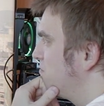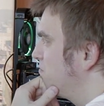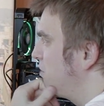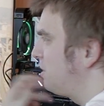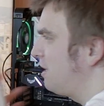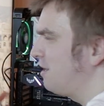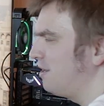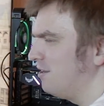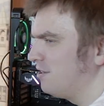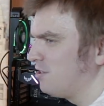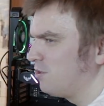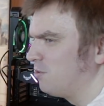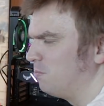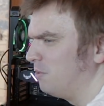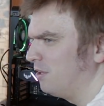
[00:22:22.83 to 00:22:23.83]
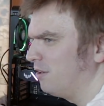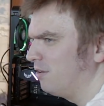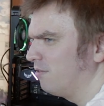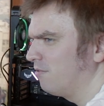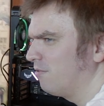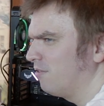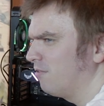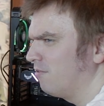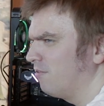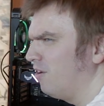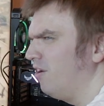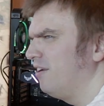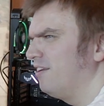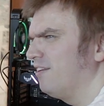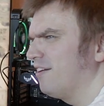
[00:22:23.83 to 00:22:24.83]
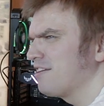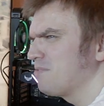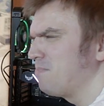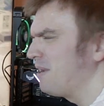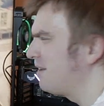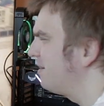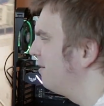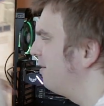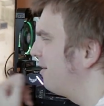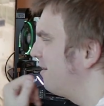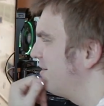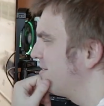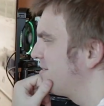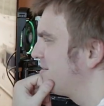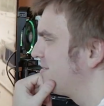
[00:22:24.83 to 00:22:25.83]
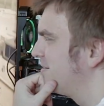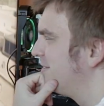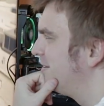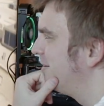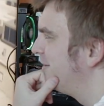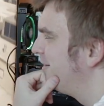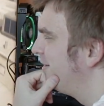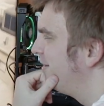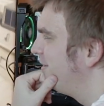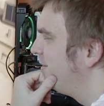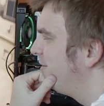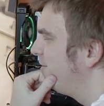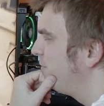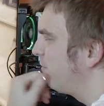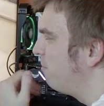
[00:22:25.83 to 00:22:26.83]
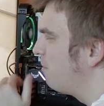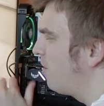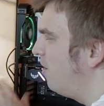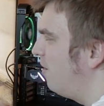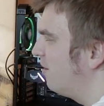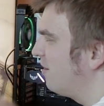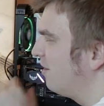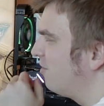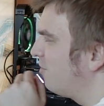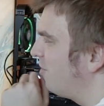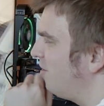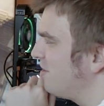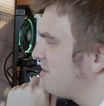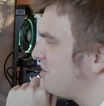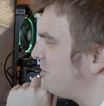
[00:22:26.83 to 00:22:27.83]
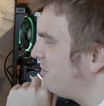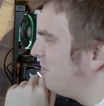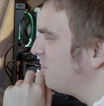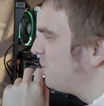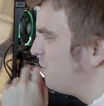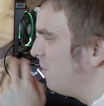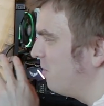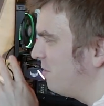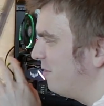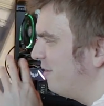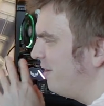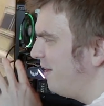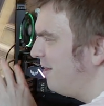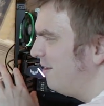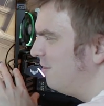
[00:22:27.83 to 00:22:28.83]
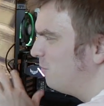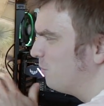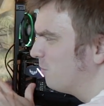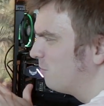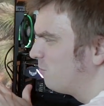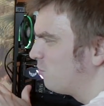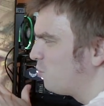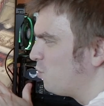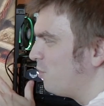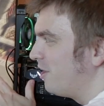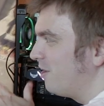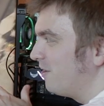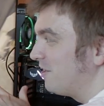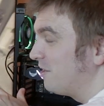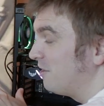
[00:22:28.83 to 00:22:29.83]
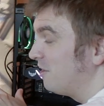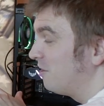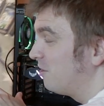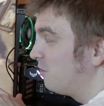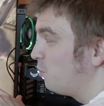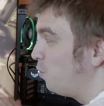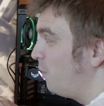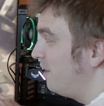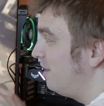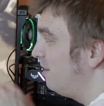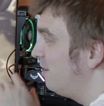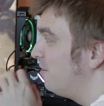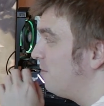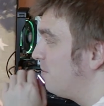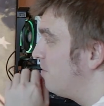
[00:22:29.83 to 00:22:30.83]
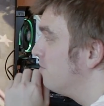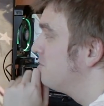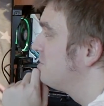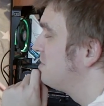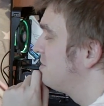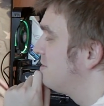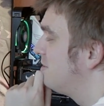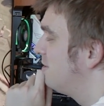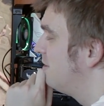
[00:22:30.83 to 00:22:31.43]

But that is to be kinda expected, I guess, from a card that costs around 280 to 320 euros.